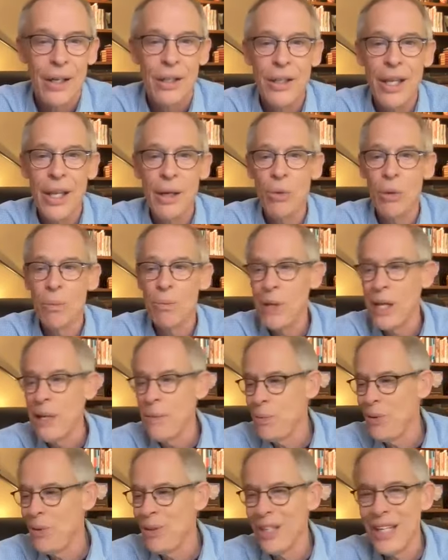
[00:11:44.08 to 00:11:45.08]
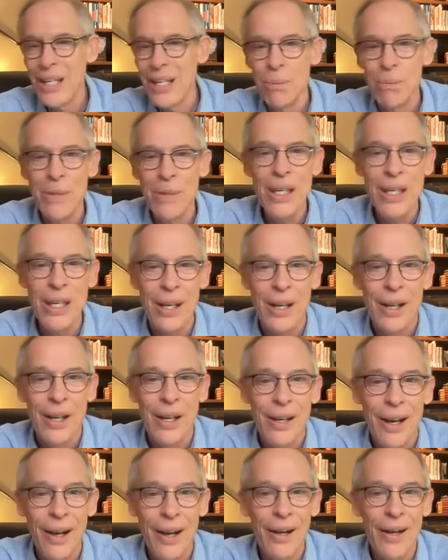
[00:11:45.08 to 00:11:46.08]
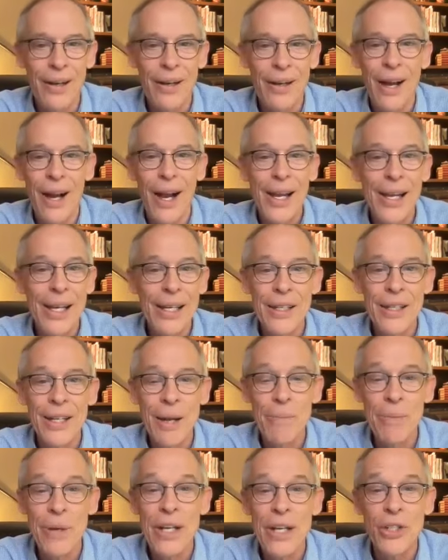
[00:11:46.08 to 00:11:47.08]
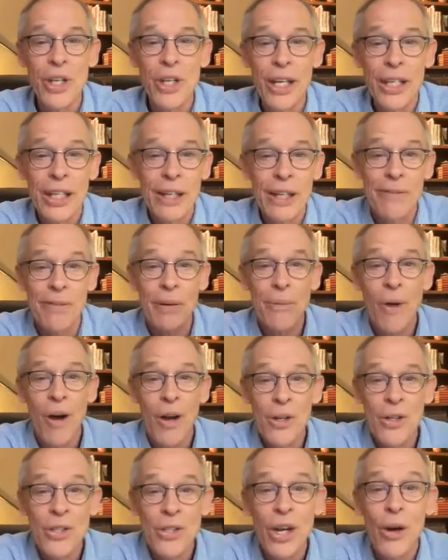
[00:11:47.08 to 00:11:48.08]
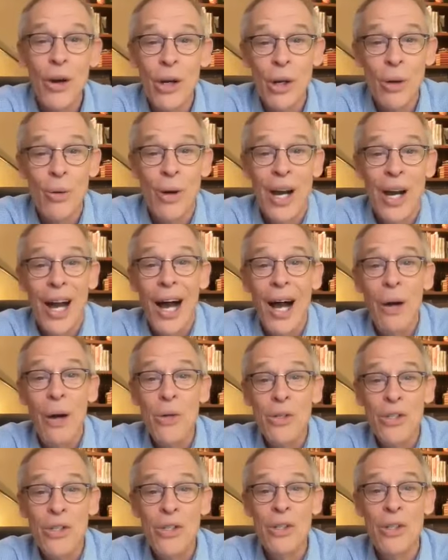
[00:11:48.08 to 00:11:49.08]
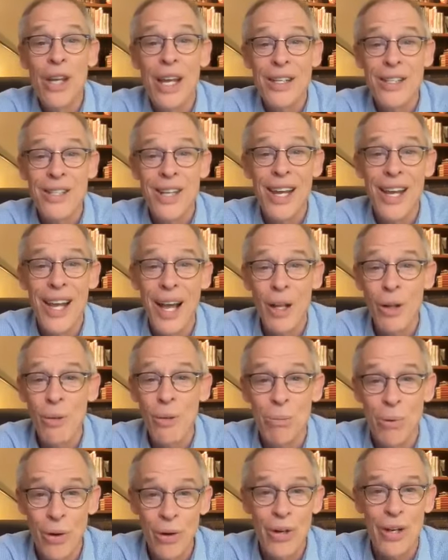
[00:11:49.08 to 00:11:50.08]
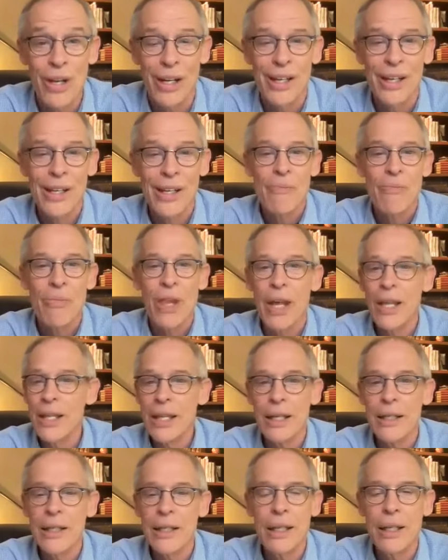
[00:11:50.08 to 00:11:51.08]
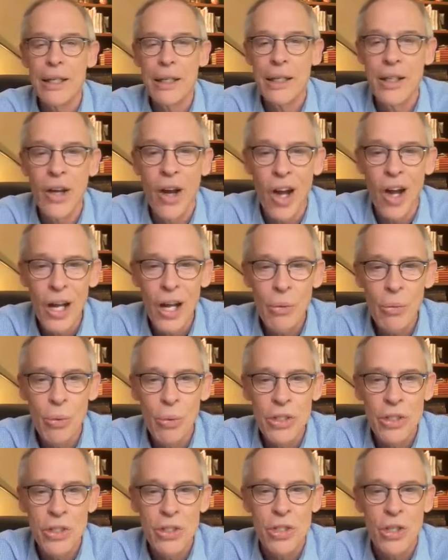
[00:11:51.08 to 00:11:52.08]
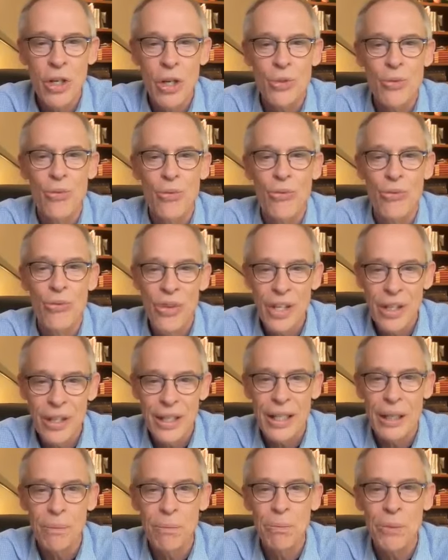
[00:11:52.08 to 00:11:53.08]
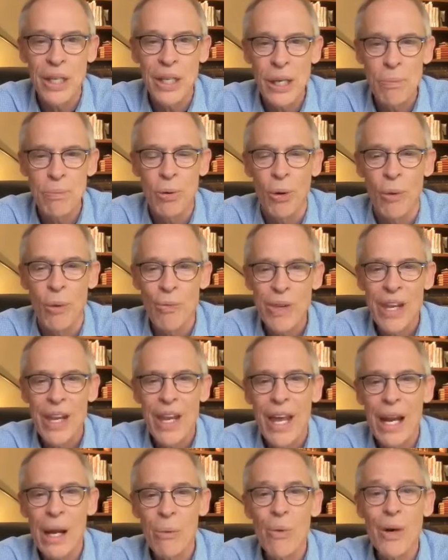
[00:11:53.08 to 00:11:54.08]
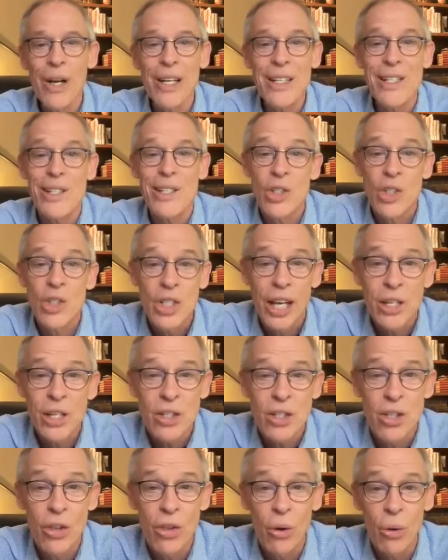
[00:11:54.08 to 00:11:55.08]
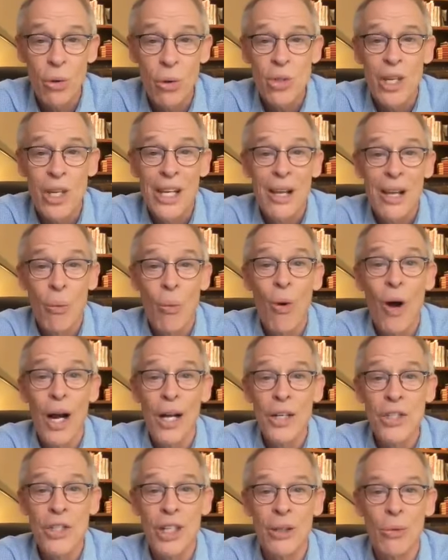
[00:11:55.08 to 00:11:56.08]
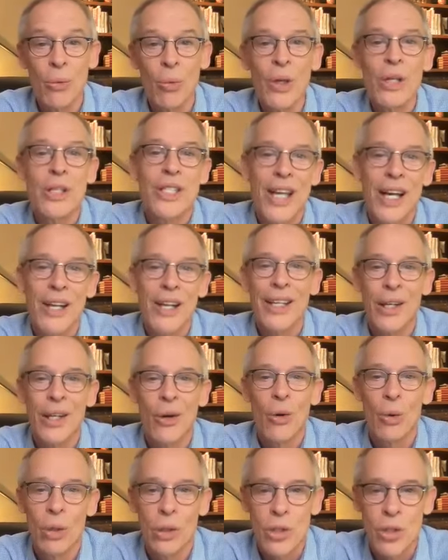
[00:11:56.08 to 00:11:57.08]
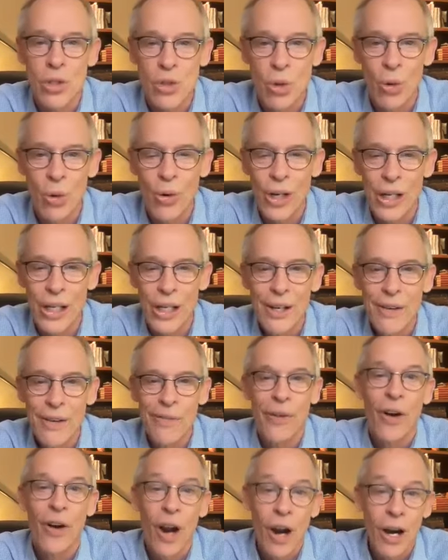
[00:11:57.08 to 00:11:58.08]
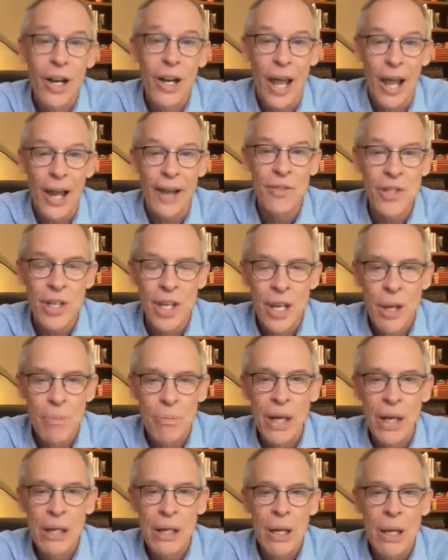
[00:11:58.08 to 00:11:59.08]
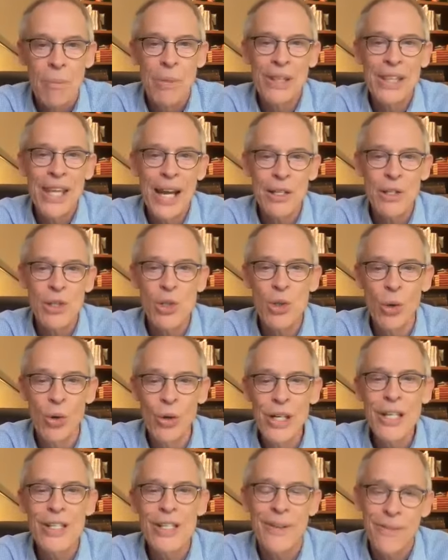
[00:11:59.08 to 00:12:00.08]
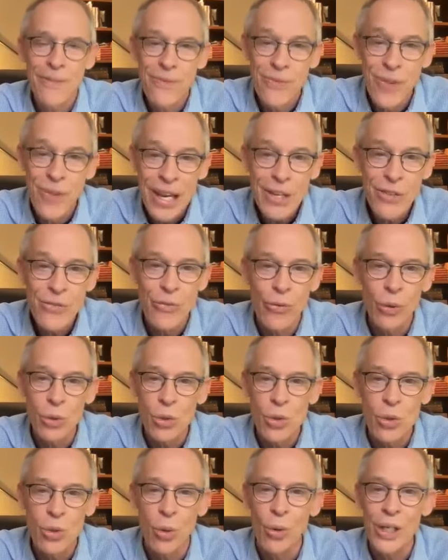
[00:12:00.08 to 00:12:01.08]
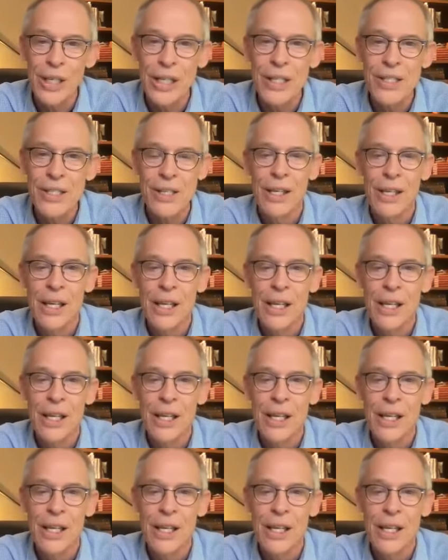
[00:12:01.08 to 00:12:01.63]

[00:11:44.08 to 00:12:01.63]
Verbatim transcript: they were people like me uh, i ended up hitchhiking from ontario out to, to alberta God was just filling people. And I want to suggest to those watching, we're telling an old story for our lives, but but that story is a faithful story. It's a